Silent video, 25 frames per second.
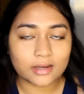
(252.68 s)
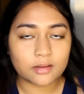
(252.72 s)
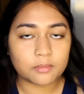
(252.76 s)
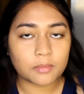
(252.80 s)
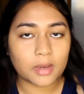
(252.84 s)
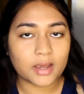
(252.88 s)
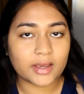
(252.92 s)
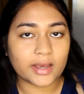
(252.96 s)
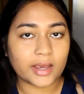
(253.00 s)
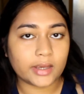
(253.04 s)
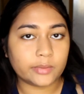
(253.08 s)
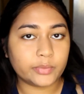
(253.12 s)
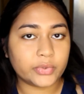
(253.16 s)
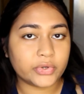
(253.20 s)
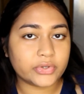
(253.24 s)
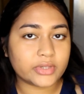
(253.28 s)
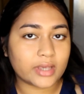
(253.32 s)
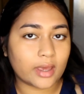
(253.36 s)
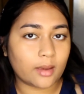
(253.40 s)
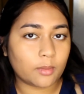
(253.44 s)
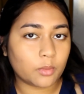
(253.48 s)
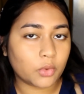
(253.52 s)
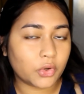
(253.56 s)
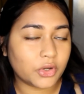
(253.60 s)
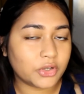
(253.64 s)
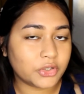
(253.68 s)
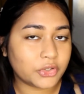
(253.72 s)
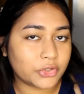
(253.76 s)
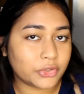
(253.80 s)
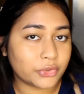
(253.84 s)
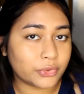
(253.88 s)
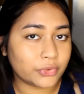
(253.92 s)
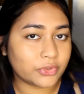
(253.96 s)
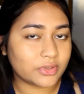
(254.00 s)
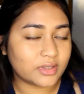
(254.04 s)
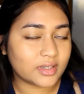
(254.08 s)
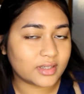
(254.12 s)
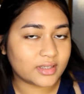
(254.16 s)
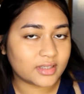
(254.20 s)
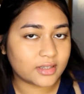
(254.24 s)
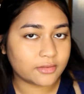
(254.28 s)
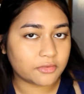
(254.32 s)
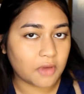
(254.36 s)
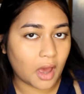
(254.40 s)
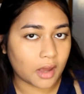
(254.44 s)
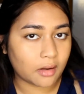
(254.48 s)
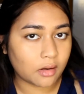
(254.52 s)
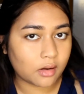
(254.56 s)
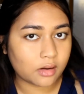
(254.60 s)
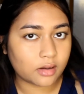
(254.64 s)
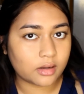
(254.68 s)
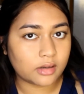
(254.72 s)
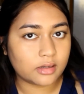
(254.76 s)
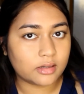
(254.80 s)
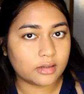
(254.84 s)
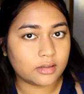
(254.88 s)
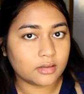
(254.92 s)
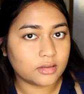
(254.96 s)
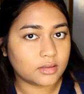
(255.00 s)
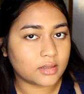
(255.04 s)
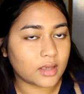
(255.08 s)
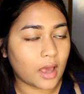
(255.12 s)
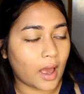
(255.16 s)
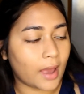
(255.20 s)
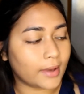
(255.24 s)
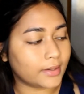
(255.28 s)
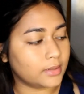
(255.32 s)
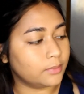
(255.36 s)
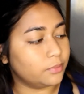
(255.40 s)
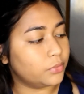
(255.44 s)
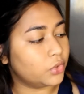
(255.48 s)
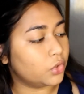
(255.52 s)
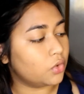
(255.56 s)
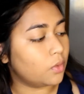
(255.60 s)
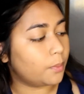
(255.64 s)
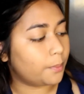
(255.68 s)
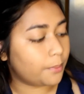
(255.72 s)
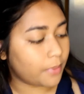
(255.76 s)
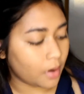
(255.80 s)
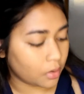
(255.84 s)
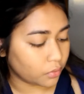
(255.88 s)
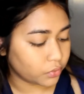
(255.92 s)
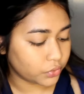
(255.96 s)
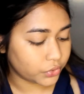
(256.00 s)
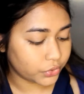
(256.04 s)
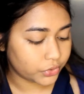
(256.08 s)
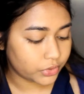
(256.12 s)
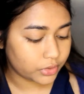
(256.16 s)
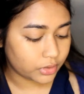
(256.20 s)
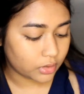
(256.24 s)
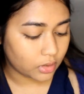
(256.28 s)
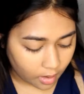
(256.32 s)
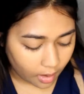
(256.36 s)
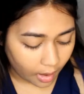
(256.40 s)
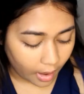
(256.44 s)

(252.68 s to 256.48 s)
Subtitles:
my eyebrows, I'm going to use the Savannah Colors eyebrow powder.